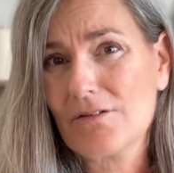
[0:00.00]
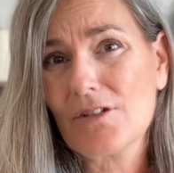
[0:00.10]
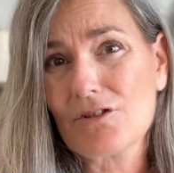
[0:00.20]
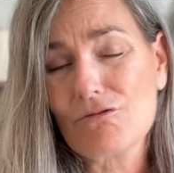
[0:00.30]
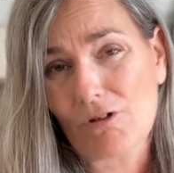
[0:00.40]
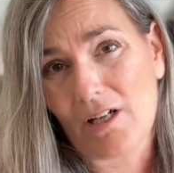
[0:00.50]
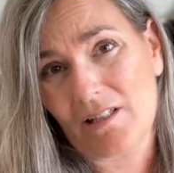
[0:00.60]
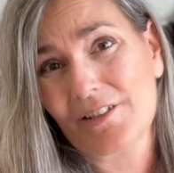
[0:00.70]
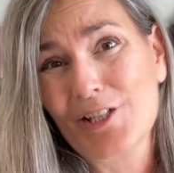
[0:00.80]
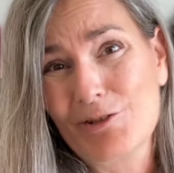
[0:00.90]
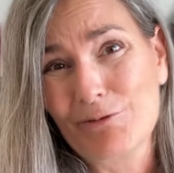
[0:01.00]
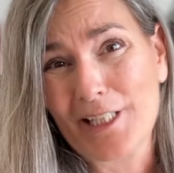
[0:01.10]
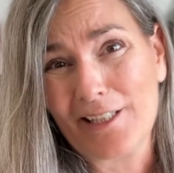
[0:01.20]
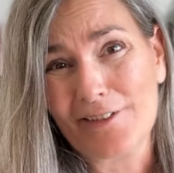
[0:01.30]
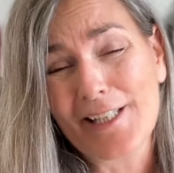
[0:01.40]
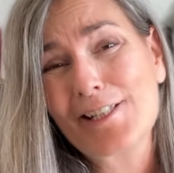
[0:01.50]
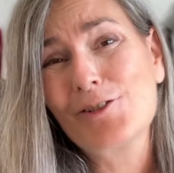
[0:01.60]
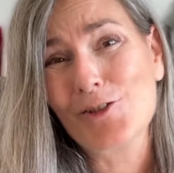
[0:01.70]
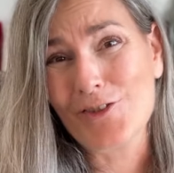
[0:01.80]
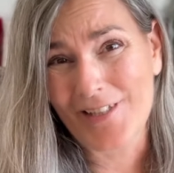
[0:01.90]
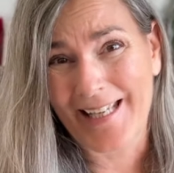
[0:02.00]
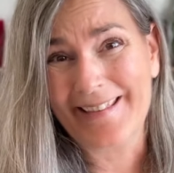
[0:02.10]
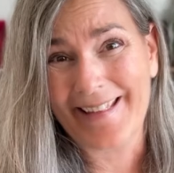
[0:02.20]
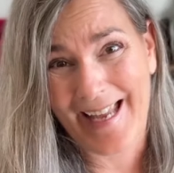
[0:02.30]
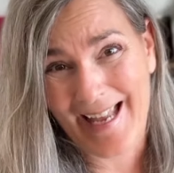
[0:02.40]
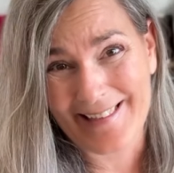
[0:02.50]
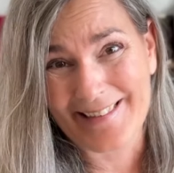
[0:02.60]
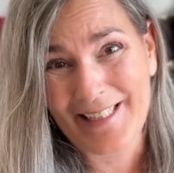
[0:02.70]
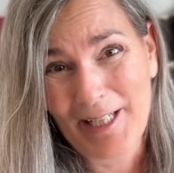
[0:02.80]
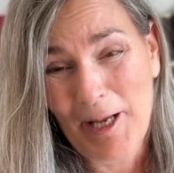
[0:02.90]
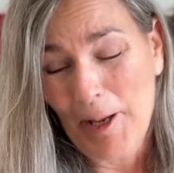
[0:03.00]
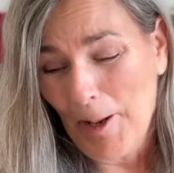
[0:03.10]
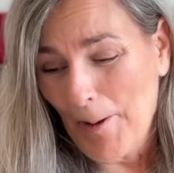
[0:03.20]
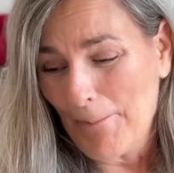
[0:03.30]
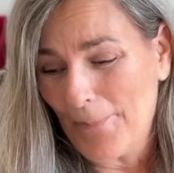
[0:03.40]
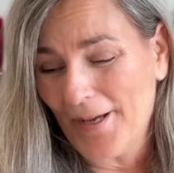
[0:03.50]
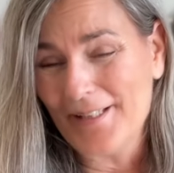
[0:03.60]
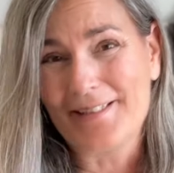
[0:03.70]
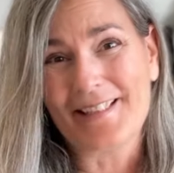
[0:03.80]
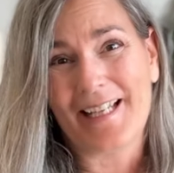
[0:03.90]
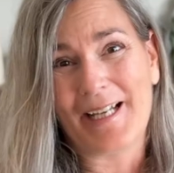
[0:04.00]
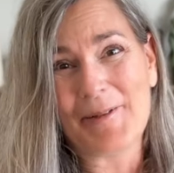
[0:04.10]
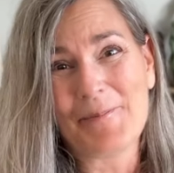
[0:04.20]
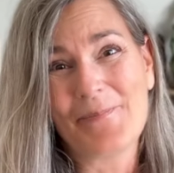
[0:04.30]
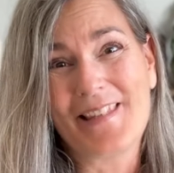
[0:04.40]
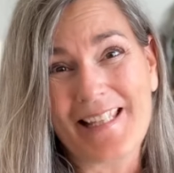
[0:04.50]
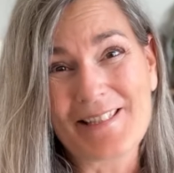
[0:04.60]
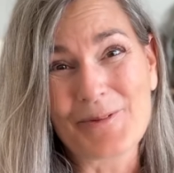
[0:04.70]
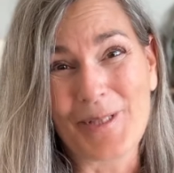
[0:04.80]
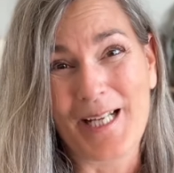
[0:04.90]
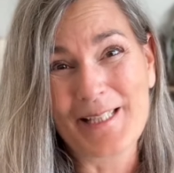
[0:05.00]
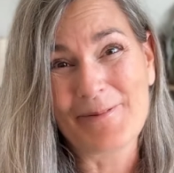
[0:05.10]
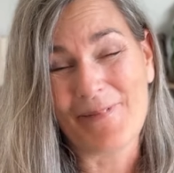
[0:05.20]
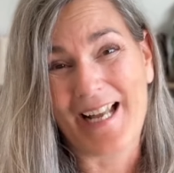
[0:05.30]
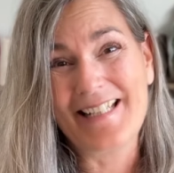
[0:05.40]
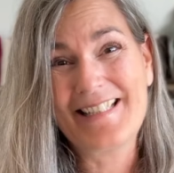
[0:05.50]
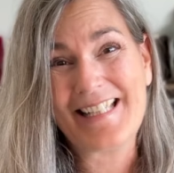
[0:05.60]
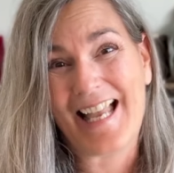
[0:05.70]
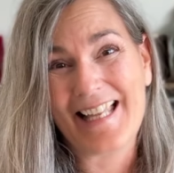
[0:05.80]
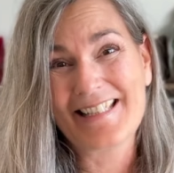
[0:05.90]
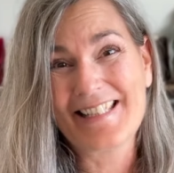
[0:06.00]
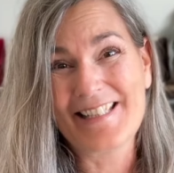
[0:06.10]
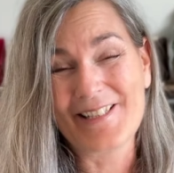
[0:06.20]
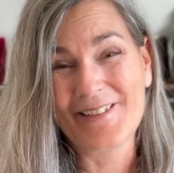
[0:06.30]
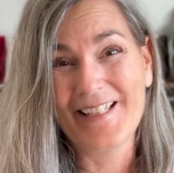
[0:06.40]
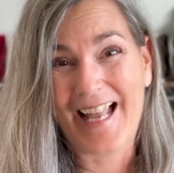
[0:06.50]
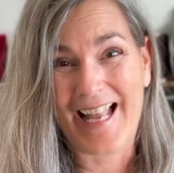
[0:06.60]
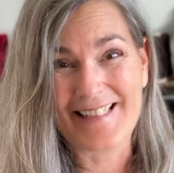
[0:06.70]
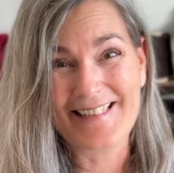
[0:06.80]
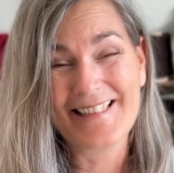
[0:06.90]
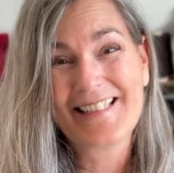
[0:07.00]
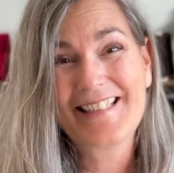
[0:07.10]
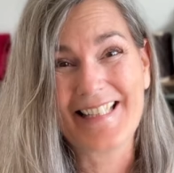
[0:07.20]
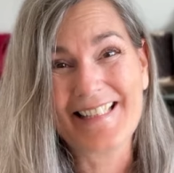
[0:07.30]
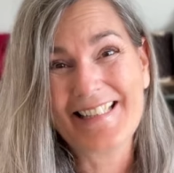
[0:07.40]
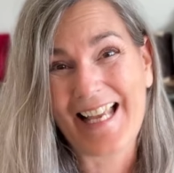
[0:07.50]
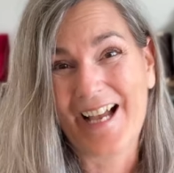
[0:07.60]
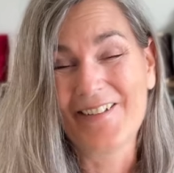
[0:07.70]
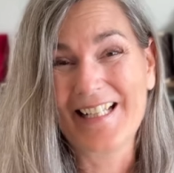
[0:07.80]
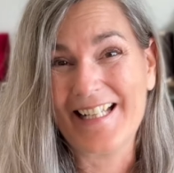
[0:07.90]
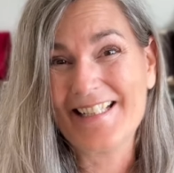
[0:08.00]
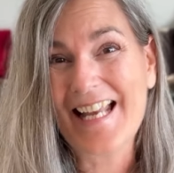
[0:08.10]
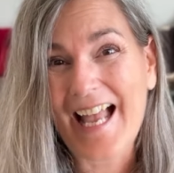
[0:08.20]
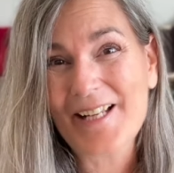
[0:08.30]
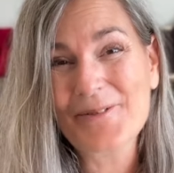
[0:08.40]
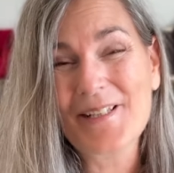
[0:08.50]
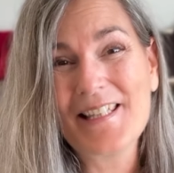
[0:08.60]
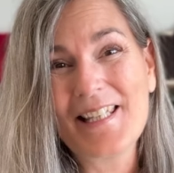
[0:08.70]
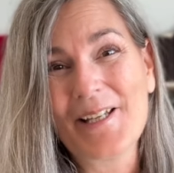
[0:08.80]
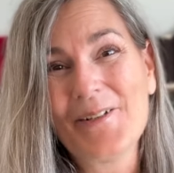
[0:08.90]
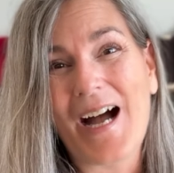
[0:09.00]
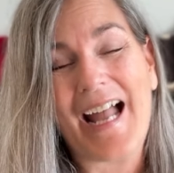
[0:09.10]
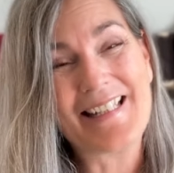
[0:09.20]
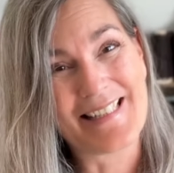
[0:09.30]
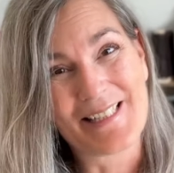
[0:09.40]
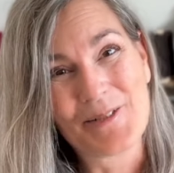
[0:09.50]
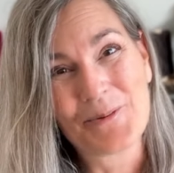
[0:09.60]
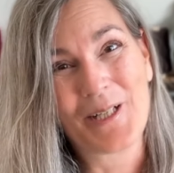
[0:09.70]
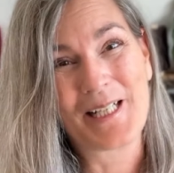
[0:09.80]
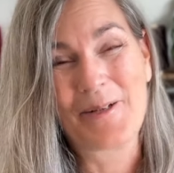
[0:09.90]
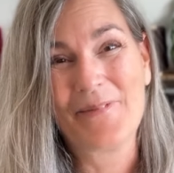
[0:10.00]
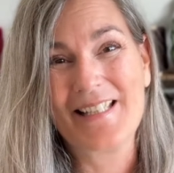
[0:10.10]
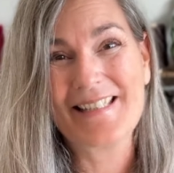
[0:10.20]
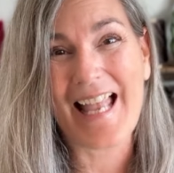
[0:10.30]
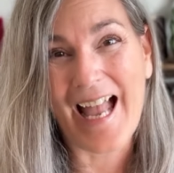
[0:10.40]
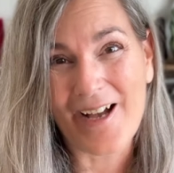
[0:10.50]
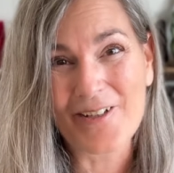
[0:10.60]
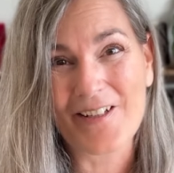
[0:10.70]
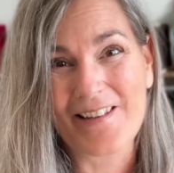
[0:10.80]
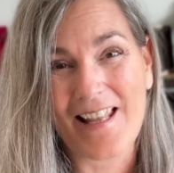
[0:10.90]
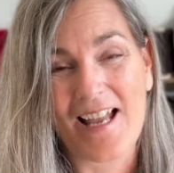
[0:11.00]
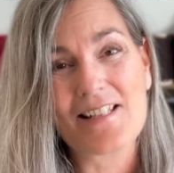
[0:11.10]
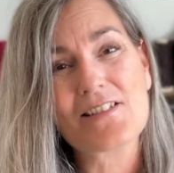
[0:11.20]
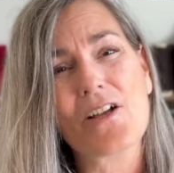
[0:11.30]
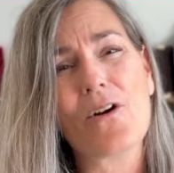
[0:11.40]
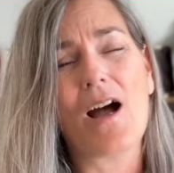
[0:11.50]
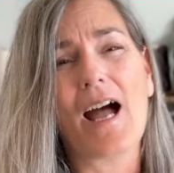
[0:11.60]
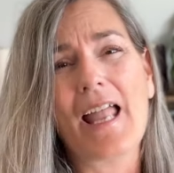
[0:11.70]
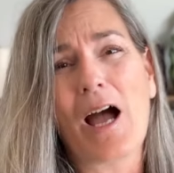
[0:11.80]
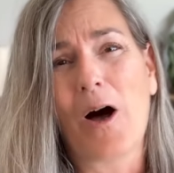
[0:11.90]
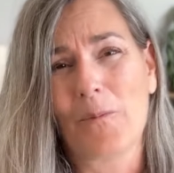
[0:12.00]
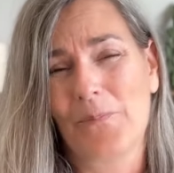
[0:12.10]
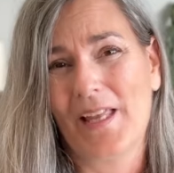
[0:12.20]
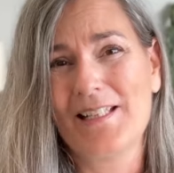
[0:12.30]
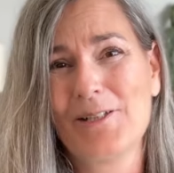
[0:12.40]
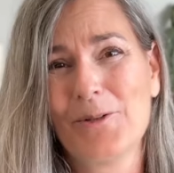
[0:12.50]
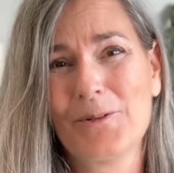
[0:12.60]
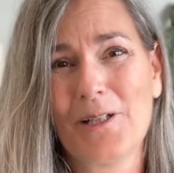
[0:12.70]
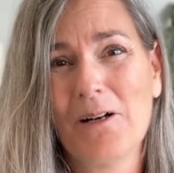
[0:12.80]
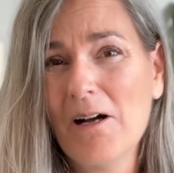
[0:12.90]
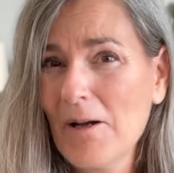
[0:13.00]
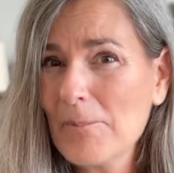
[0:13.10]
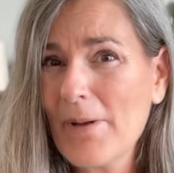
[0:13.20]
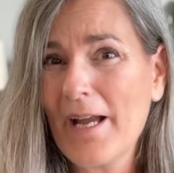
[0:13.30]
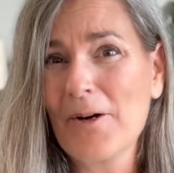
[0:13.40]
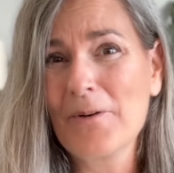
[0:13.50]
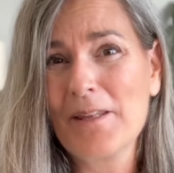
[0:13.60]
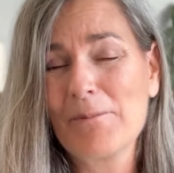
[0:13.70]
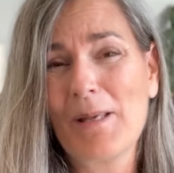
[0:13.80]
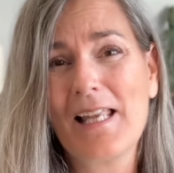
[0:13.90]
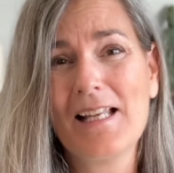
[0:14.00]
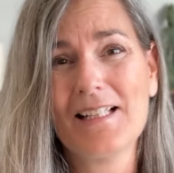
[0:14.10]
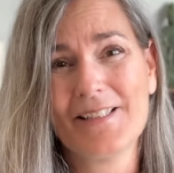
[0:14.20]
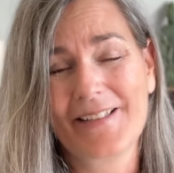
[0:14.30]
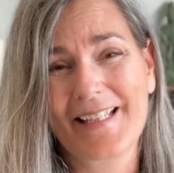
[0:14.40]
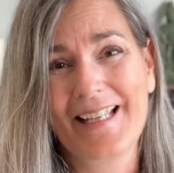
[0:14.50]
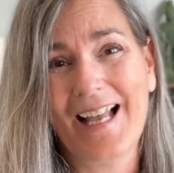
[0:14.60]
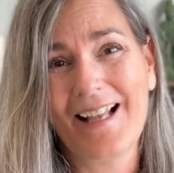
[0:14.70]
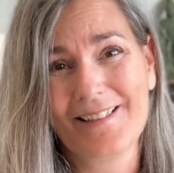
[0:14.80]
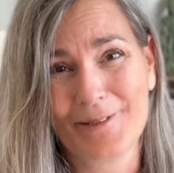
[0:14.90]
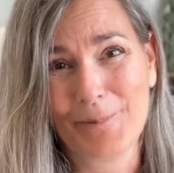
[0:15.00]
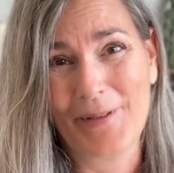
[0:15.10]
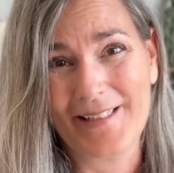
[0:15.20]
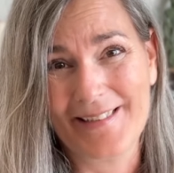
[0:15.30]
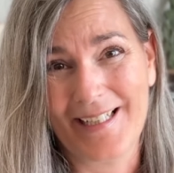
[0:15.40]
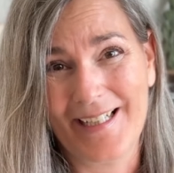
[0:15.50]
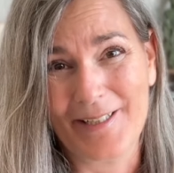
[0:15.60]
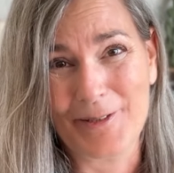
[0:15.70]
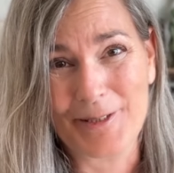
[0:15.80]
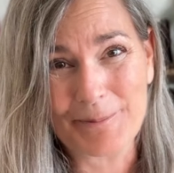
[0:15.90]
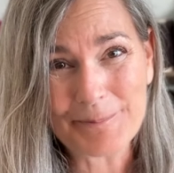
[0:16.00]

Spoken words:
the struggle is real. Let's just say that. But this was my chance to actually sit down and chat with you. I didn't want to miss out on that. So I hope that you will bear with me looking a little bit tired.